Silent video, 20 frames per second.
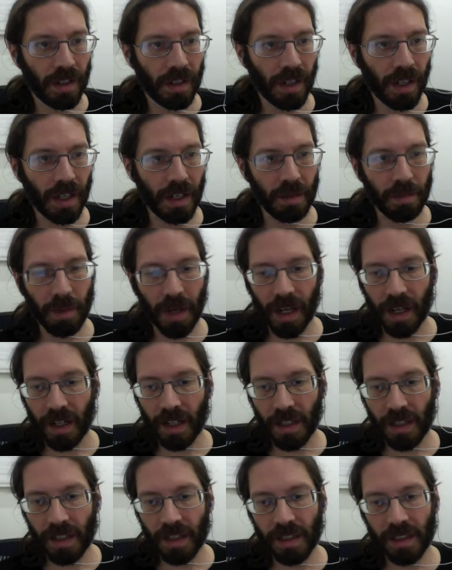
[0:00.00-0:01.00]
end
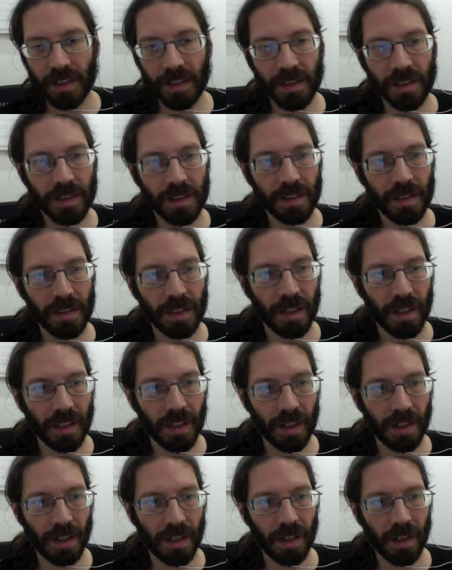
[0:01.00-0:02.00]
body is, I
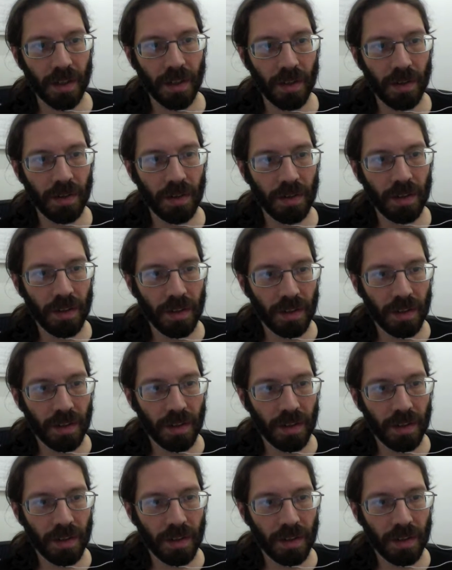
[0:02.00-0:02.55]
hit O,